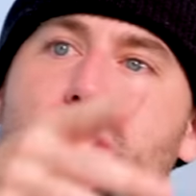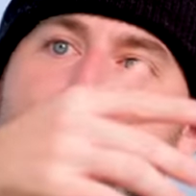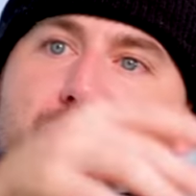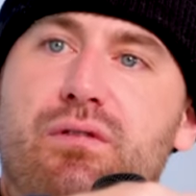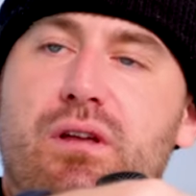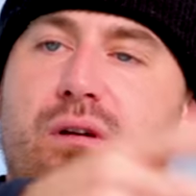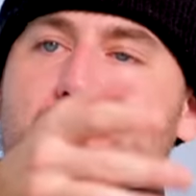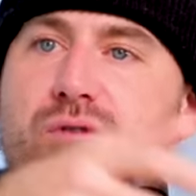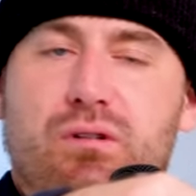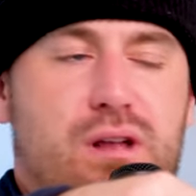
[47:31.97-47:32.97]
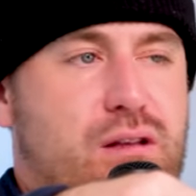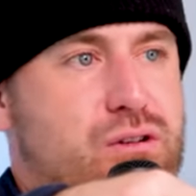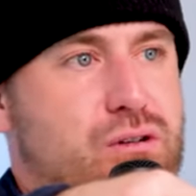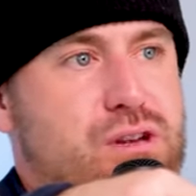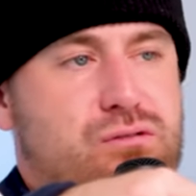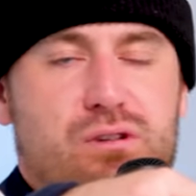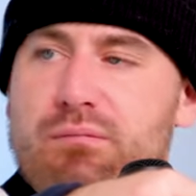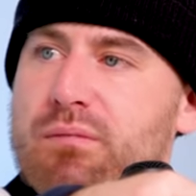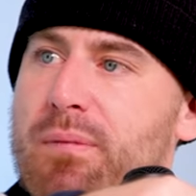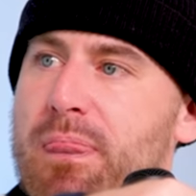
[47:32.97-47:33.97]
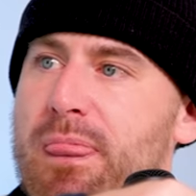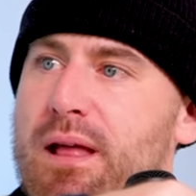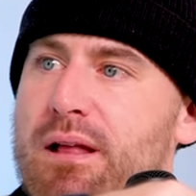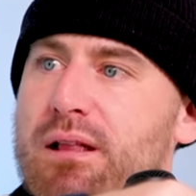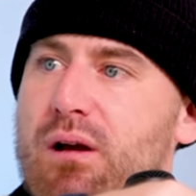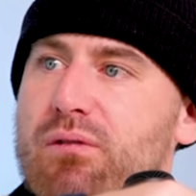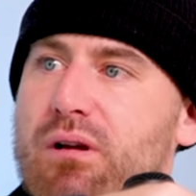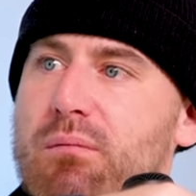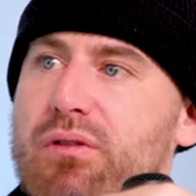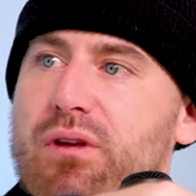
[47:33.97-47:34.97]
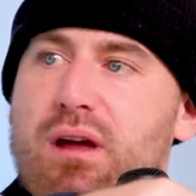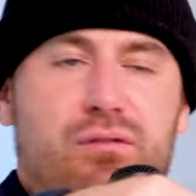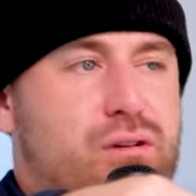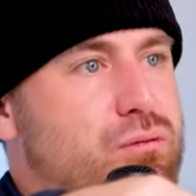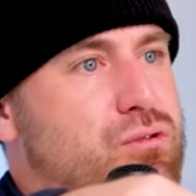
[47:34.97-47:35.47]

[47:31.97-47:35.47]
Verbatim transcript: Then I won another 50. So I won $200,000 that trip. That was like a month and a half